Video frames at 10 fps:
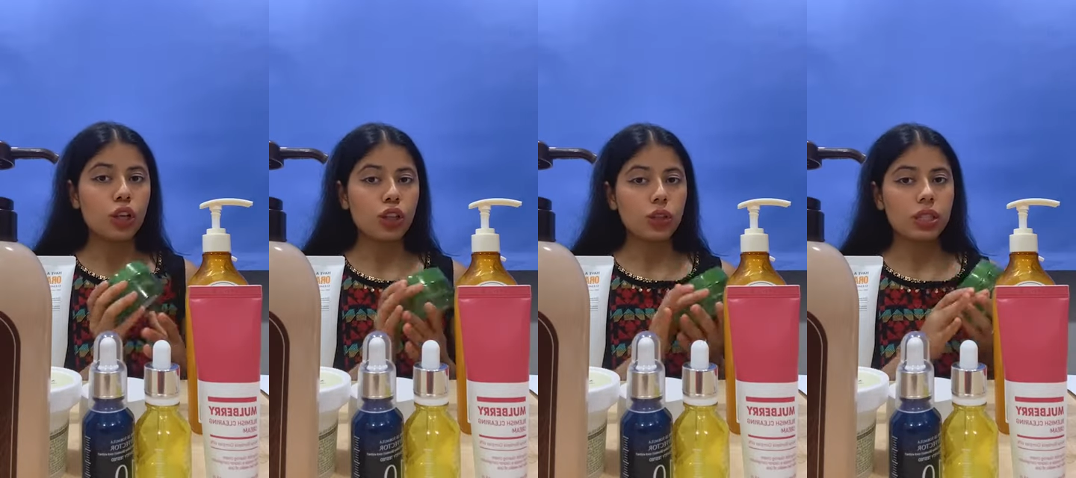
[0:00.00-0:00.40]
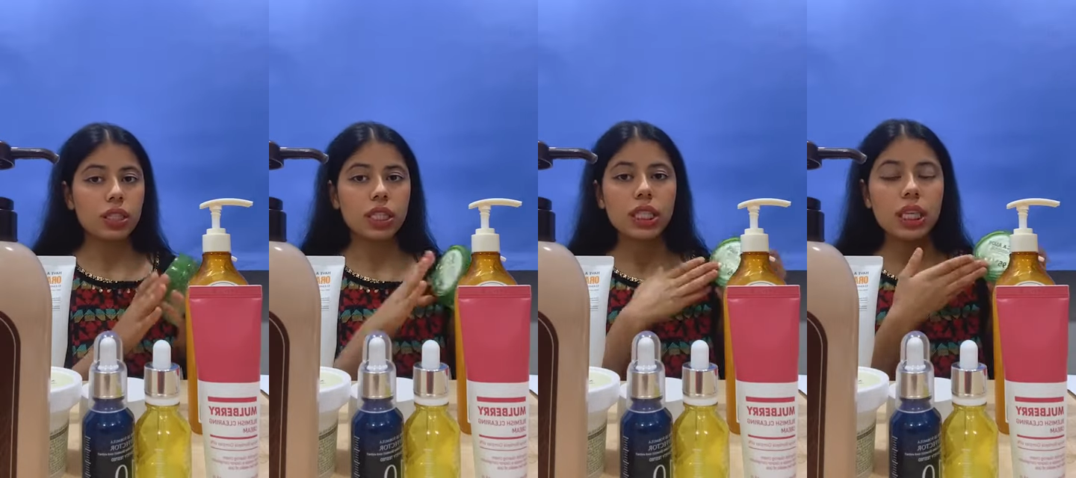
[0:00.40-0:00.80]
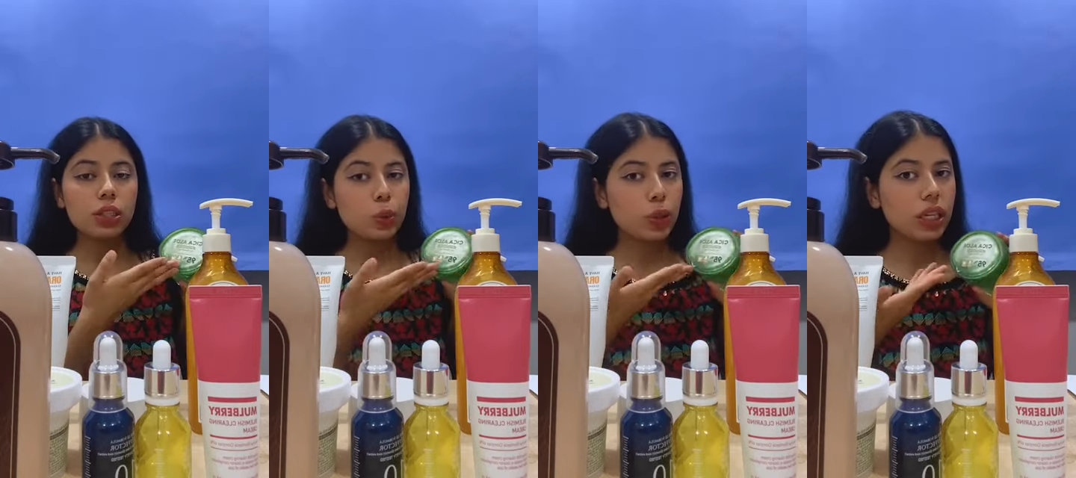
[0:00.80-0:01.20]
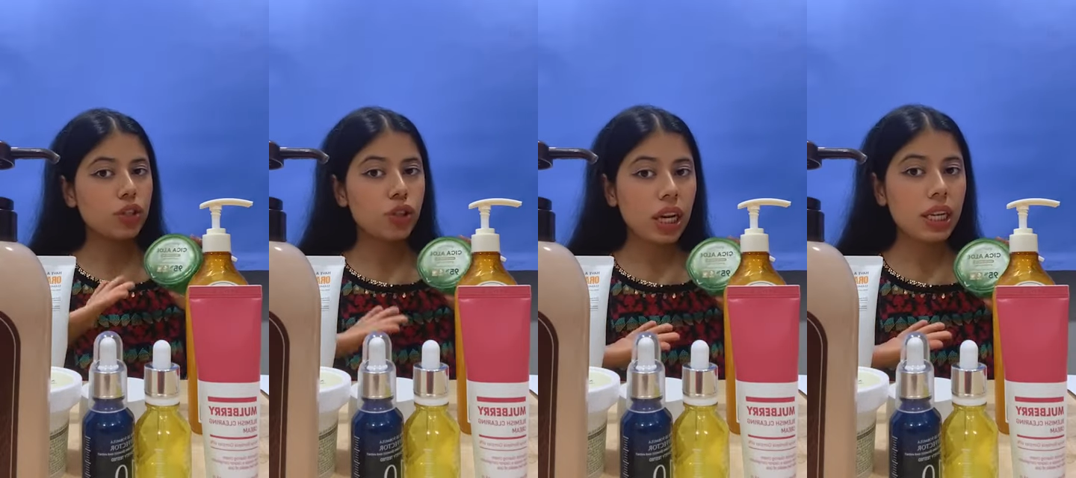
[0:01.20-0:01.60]
So since it says
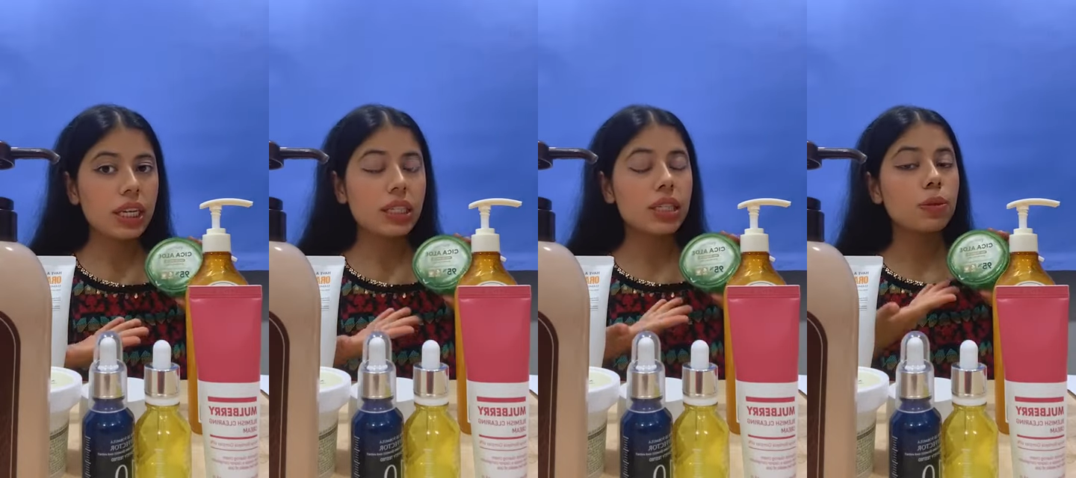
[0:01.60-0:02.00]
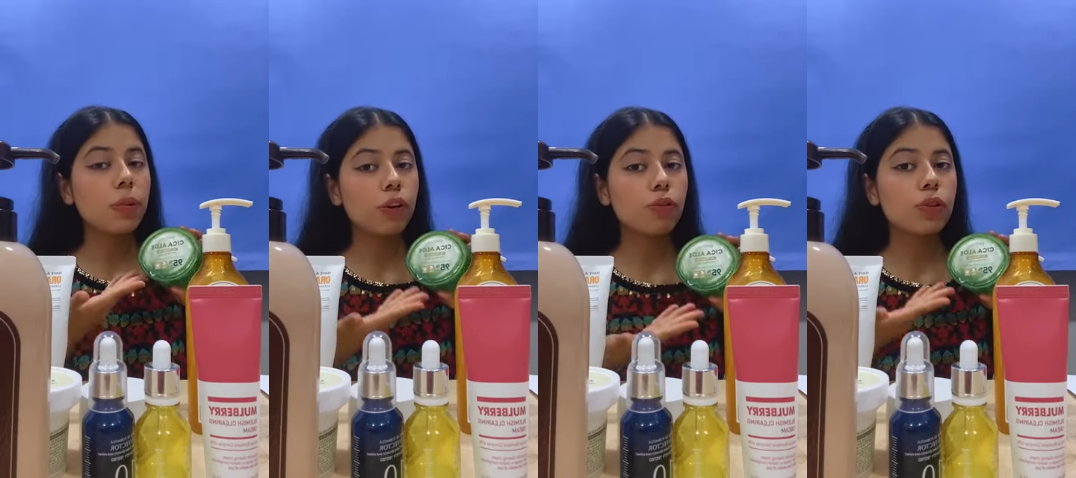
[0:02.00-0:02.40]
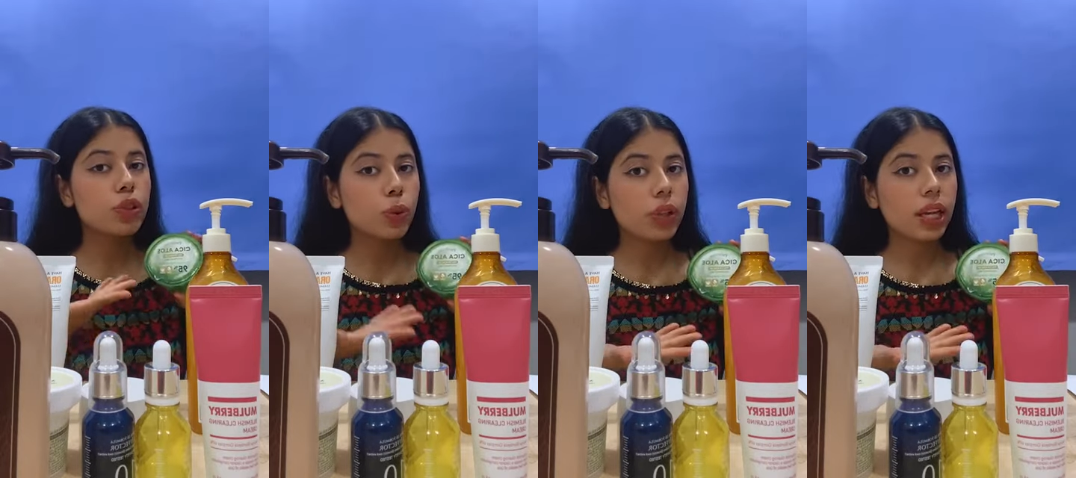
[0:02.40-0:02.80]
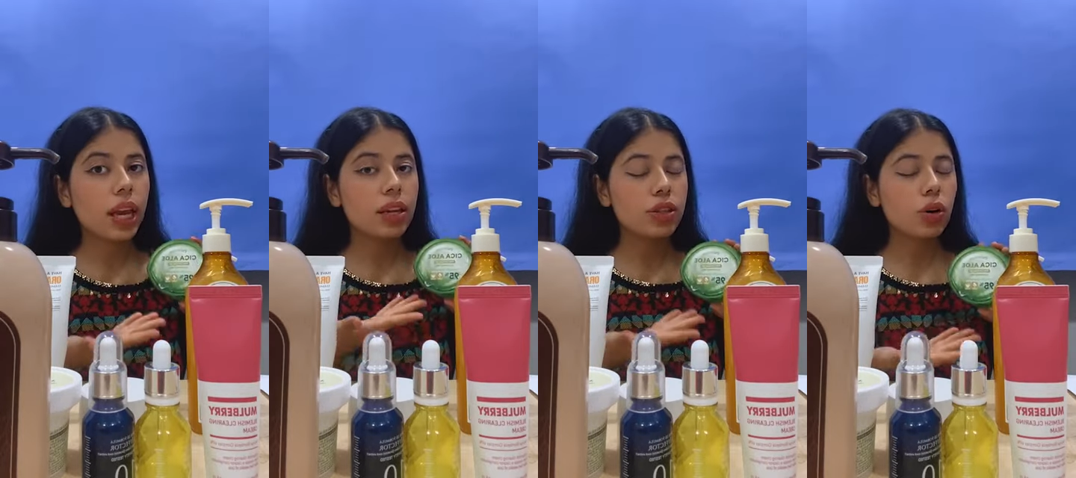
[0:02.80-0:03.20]
soothing gel, it is meant for
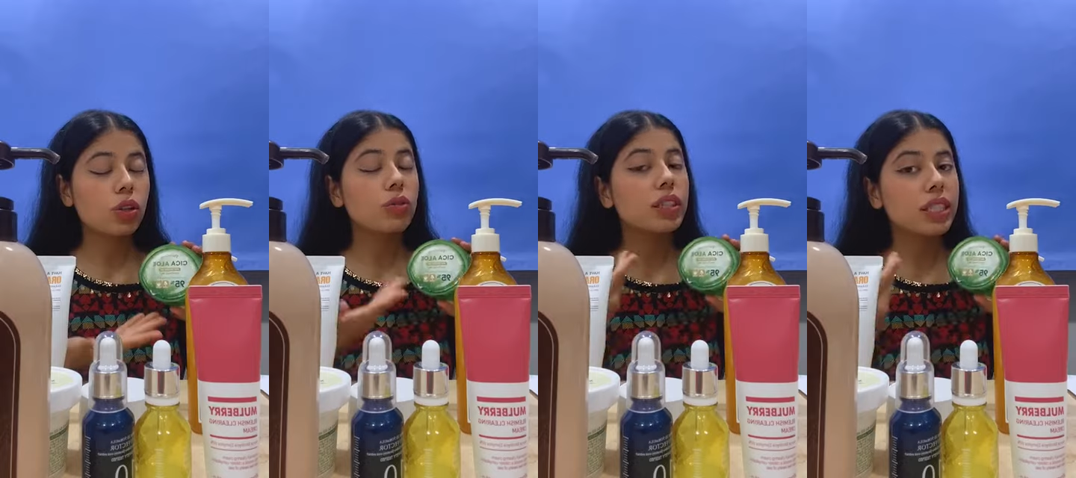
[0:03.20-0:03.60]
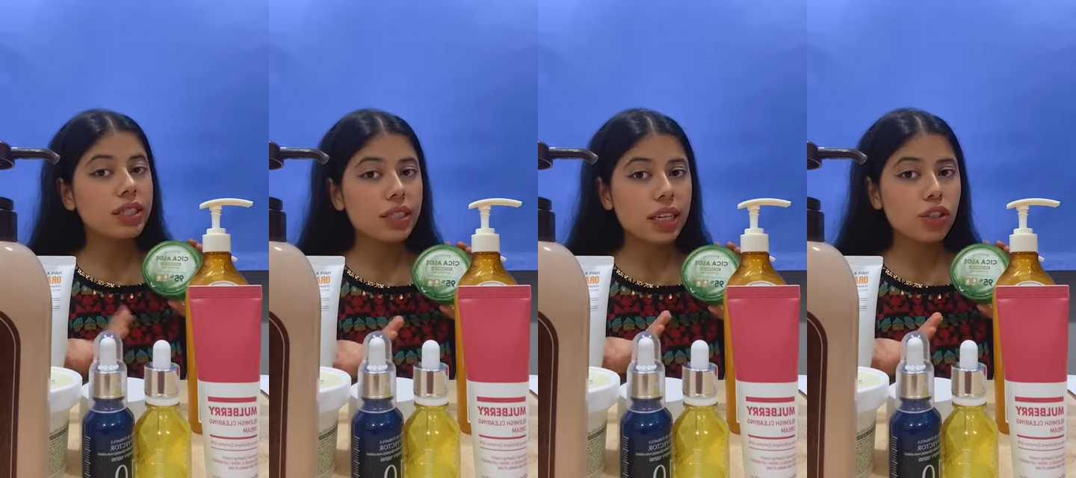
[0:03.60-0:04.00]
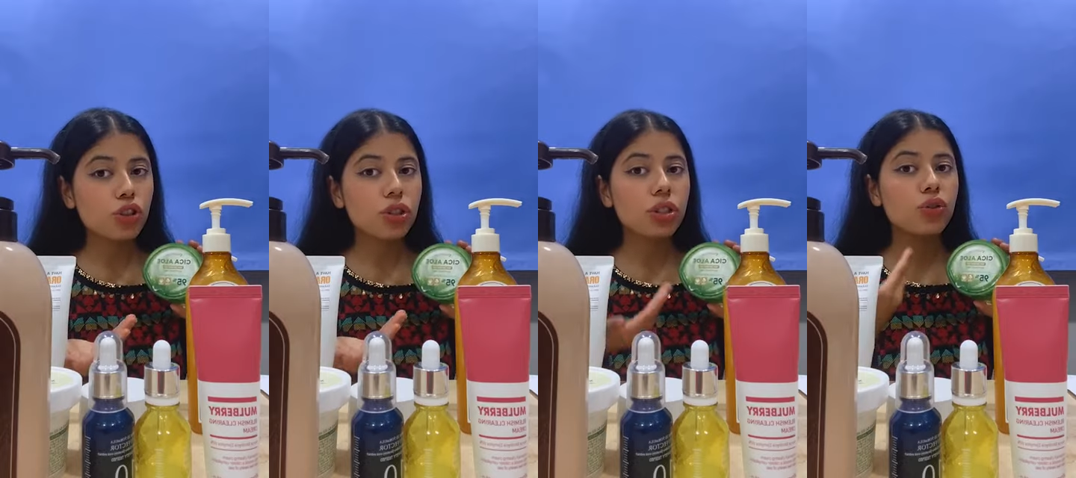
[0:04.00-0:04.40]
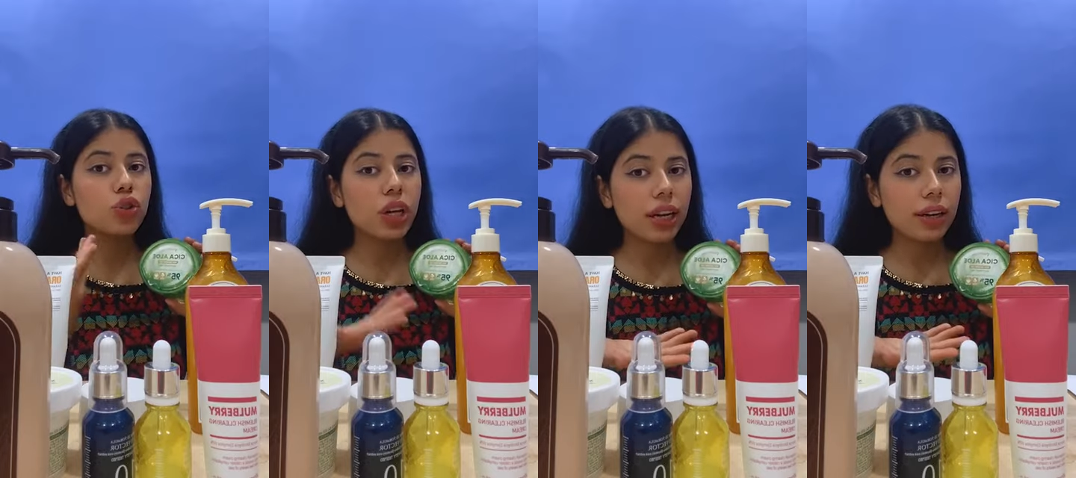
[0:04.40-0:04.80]
soothing any sort of
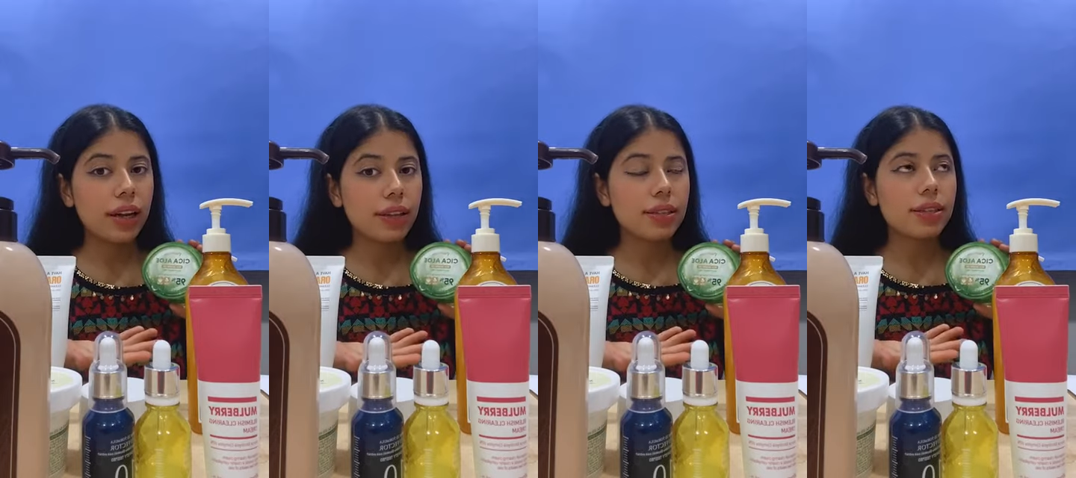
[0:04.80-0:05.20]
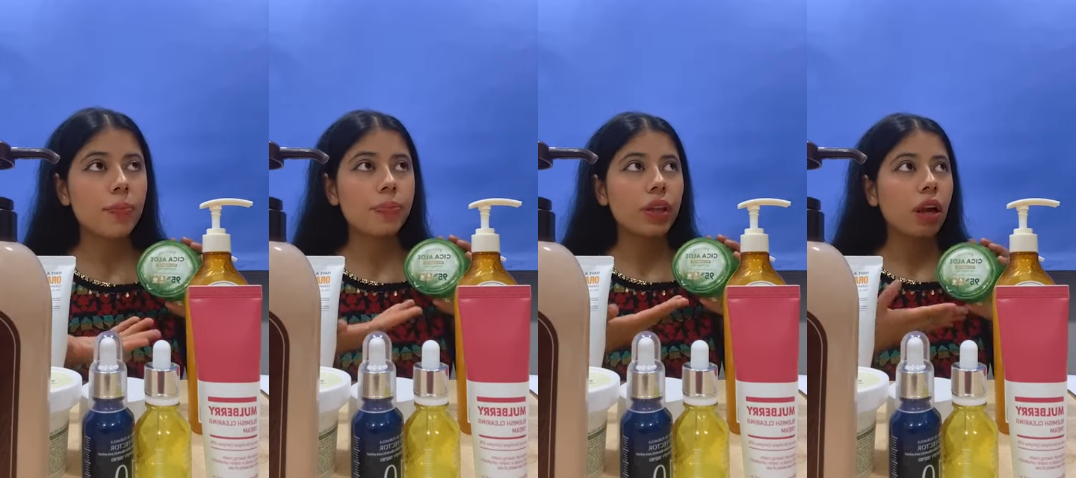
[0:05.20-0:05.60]
irritation, redness,